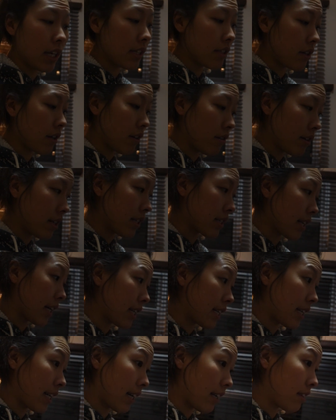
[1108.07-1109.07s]
you guys go because I
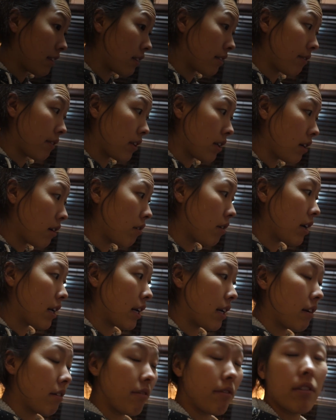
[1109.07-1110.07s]
need to edit this video
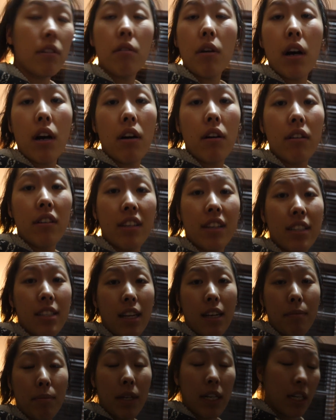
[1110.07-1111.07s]
and I don't feel well because
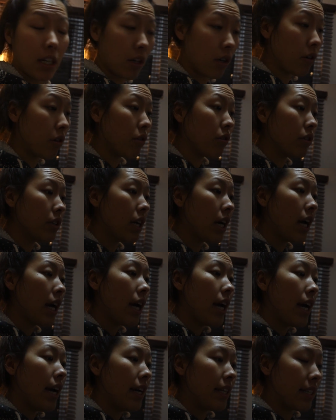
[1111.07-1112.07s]
I'm getting a cold
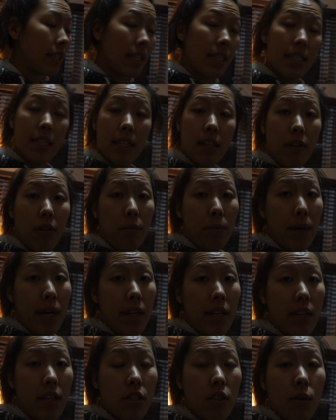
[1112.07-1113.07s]
and the kids need to go to
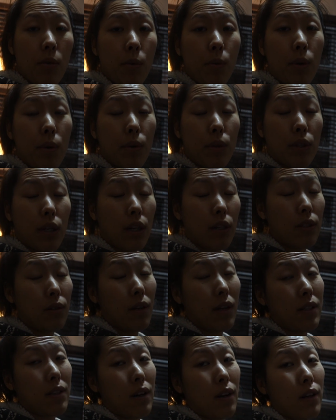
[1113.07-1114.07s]
bed. So we will talk to
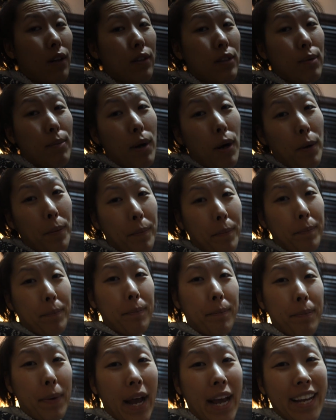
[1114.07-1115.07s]
you guys all tomorrow.
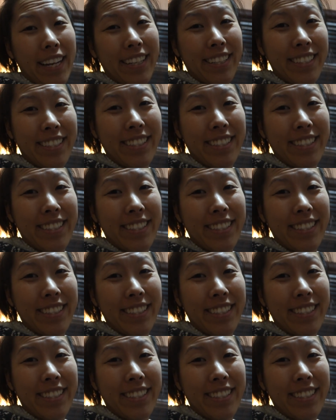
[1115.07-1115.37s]
Bye.